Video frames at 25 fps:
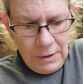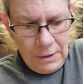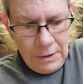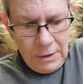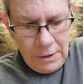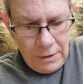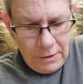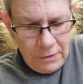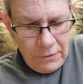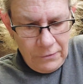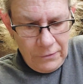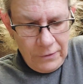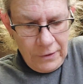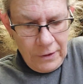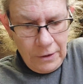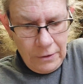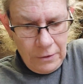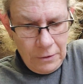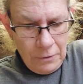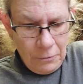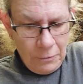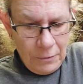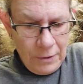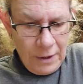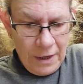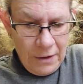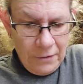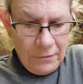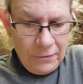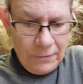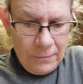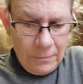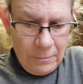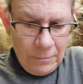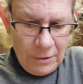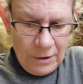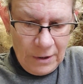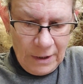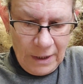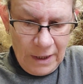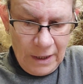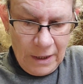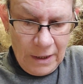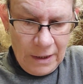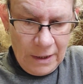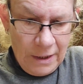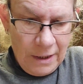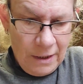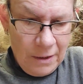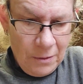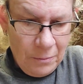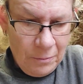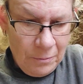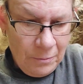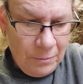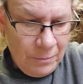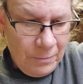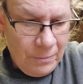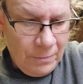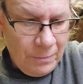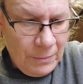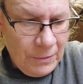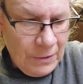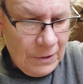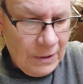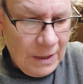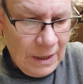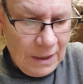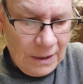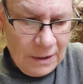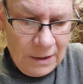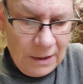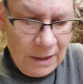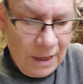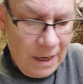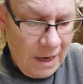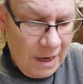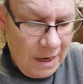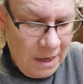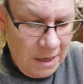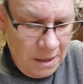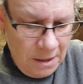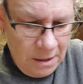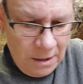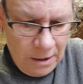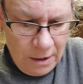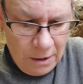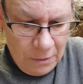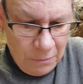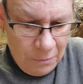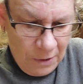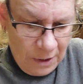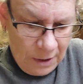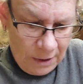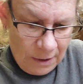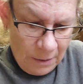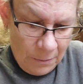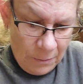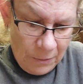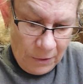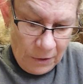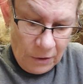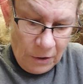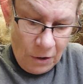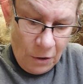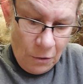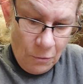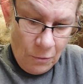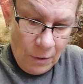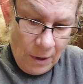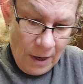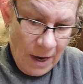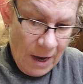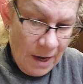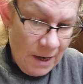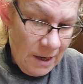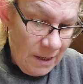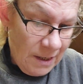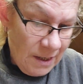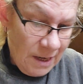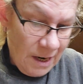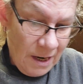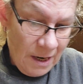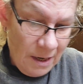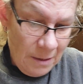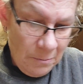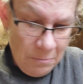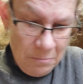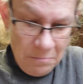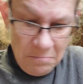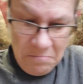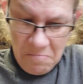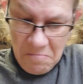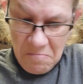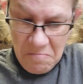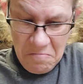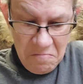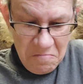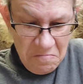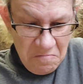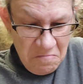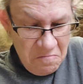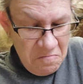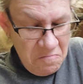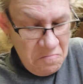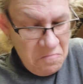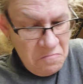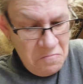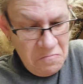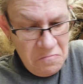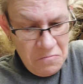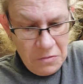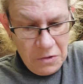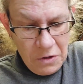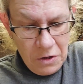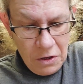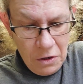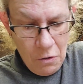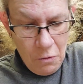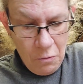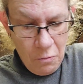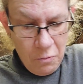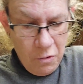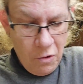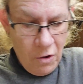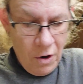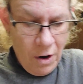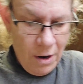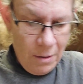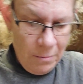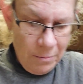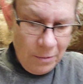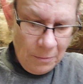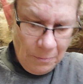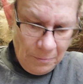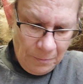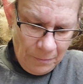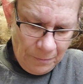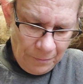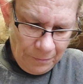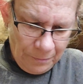If you don't have, say you need them the next day, you mix up the dough ahead of time. No problem.